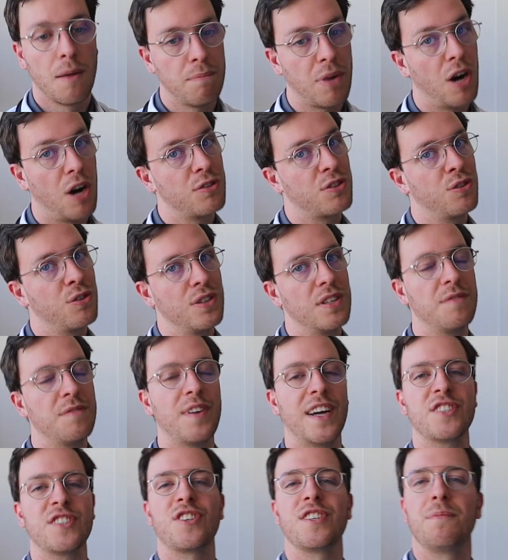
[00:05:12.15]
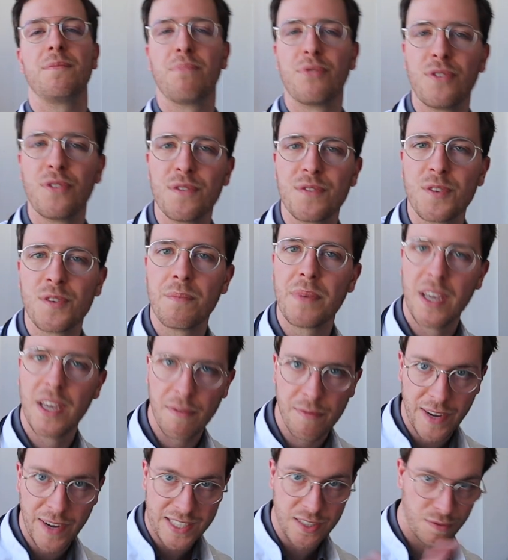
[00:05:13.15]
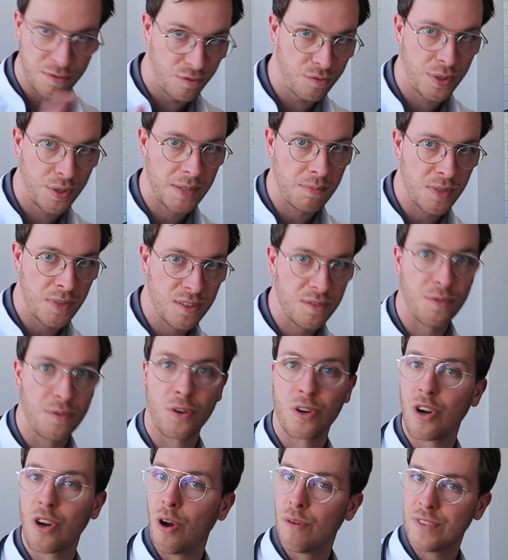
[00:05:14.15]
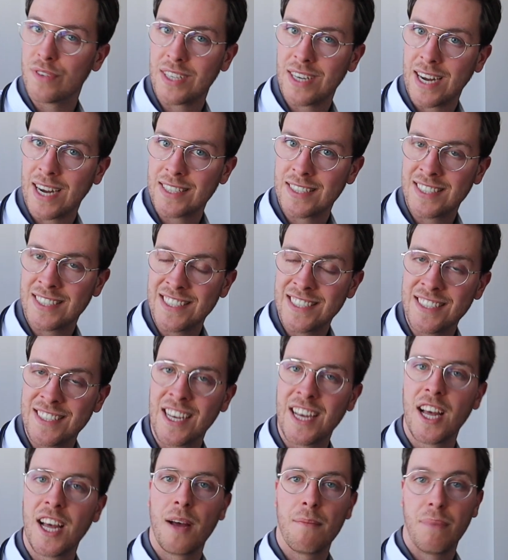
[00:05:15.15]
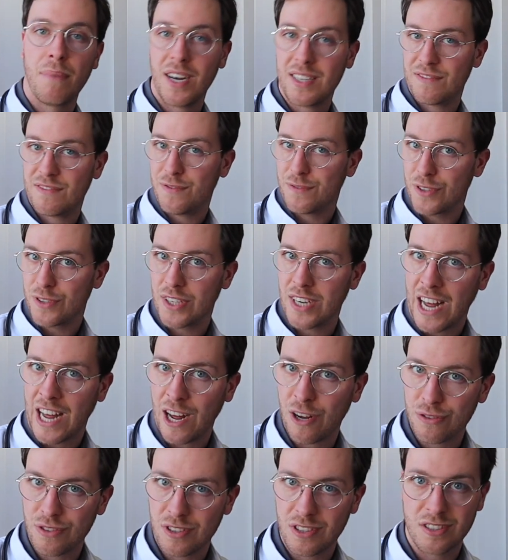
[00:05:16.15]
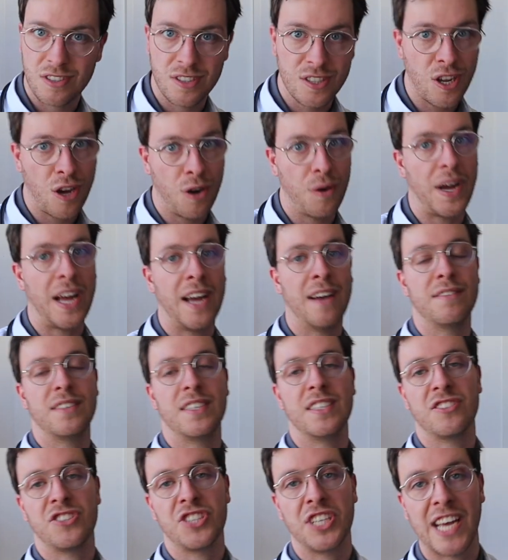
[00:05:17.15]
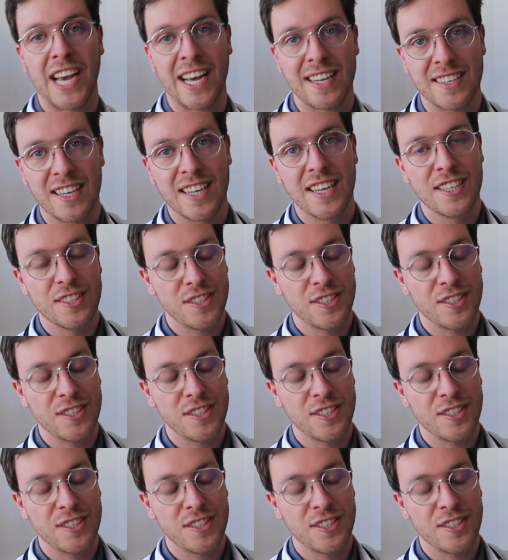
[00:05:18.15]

Both could eventually prove to be effective treatments for COVID-19, but for now there's no evidence yet.